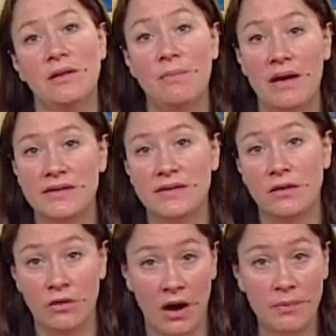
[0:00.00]
the best
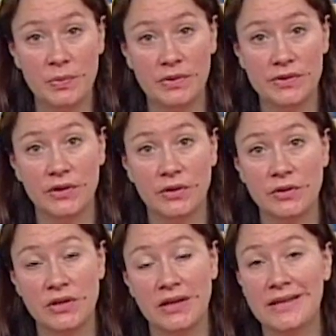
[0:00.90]
or optimal
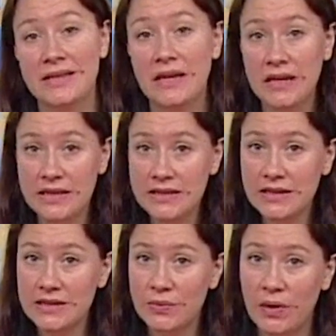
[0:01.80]
solution, is
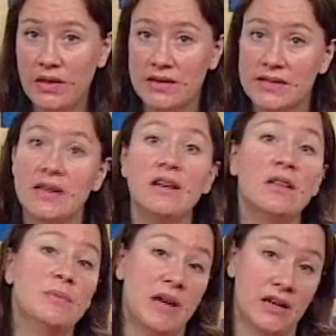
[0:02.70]
easiest with a single
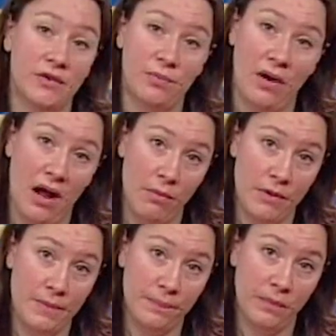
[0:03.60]
objective
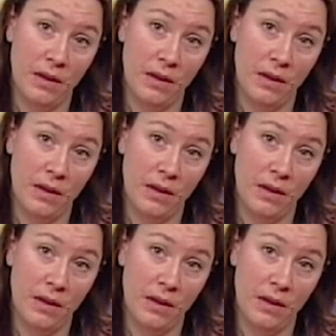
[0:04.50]
problem.